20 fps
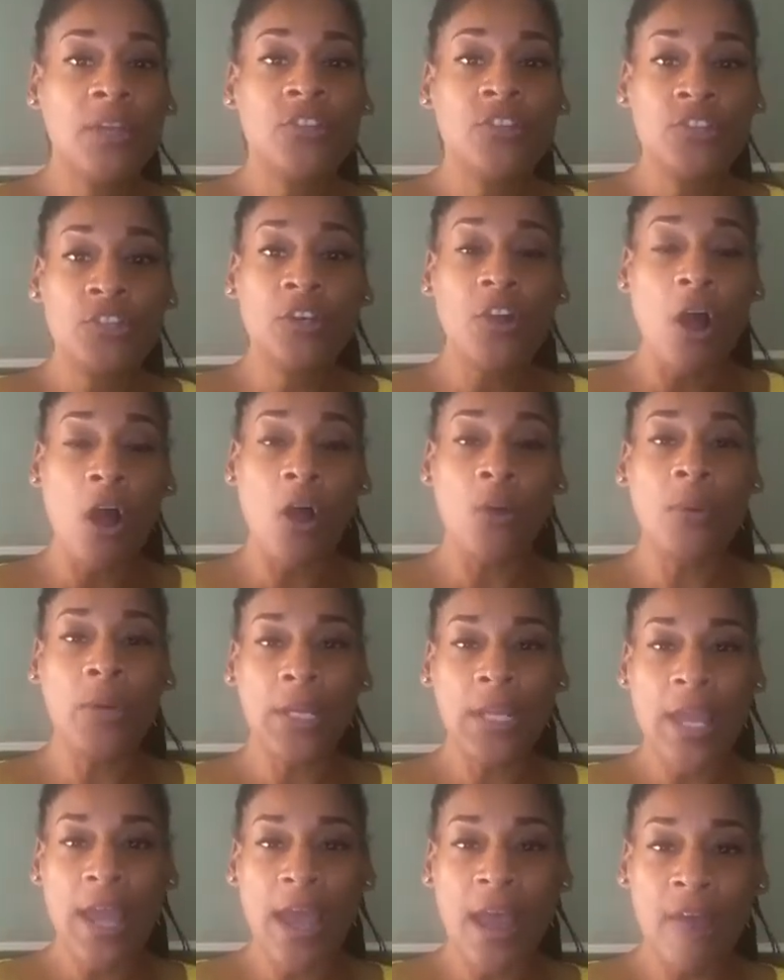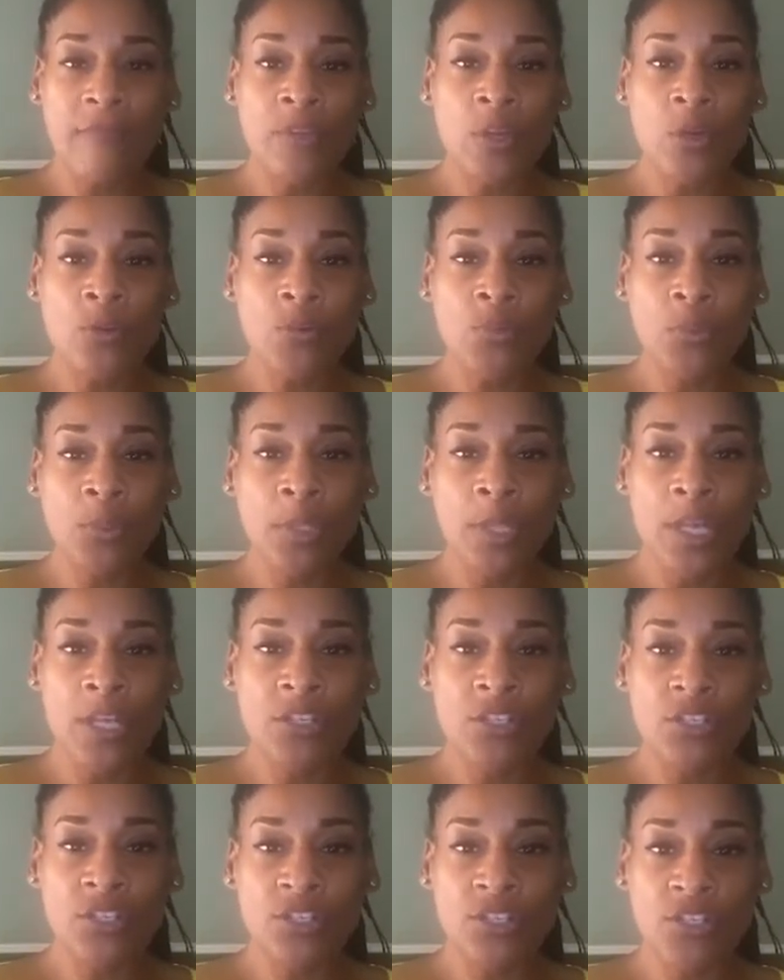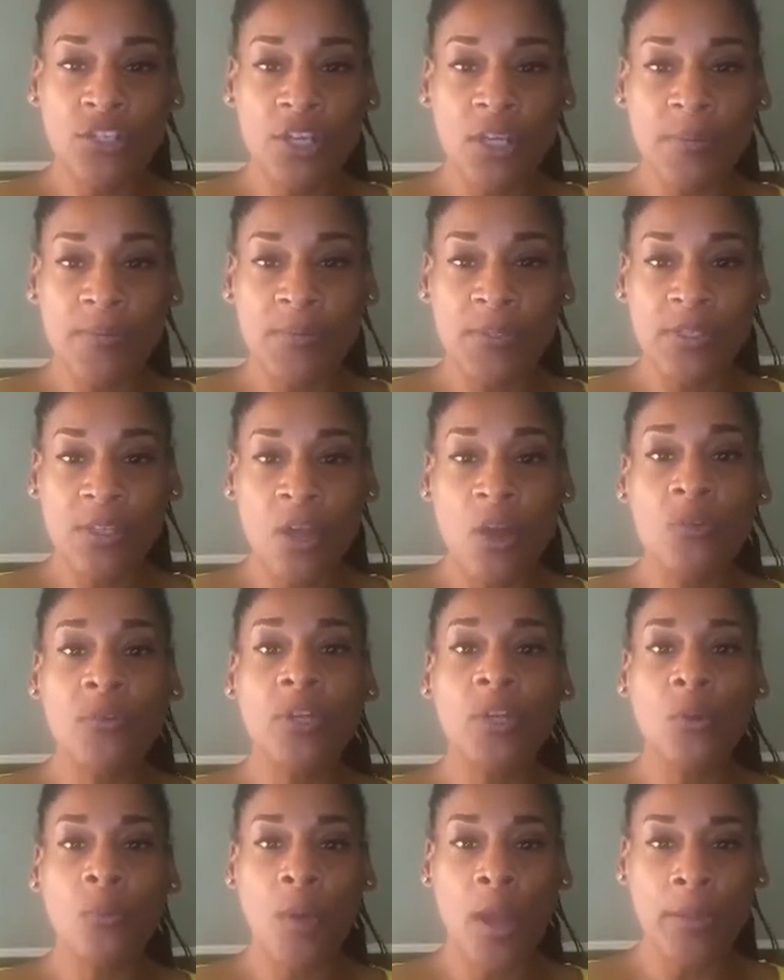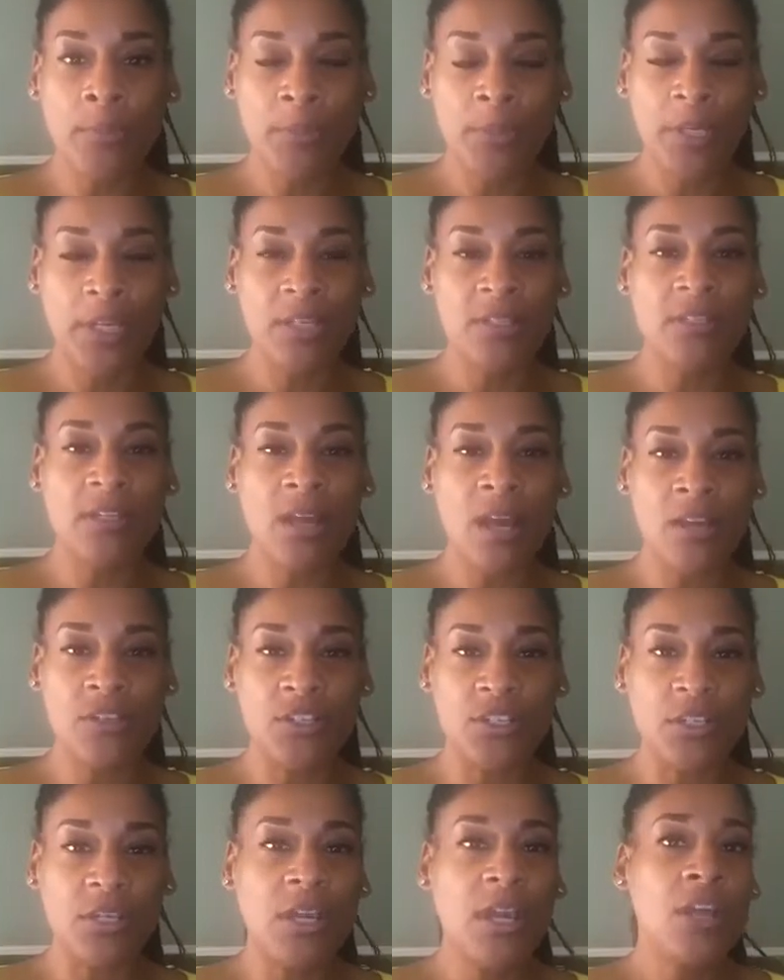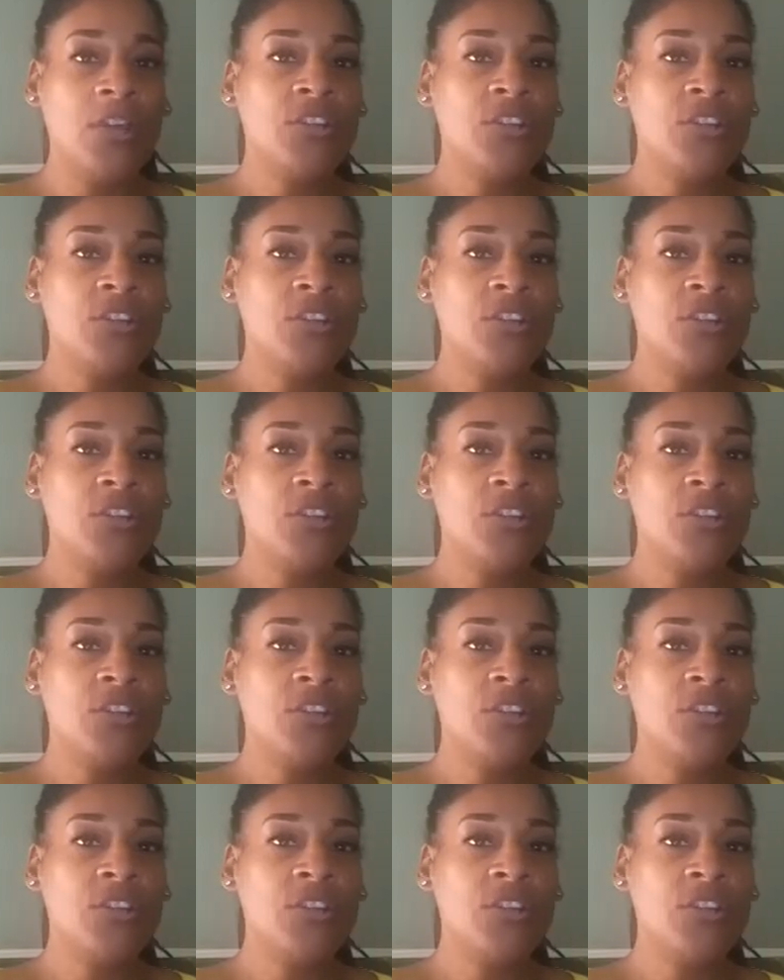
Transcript: should already have those relationships. Near White Plains, gotcha.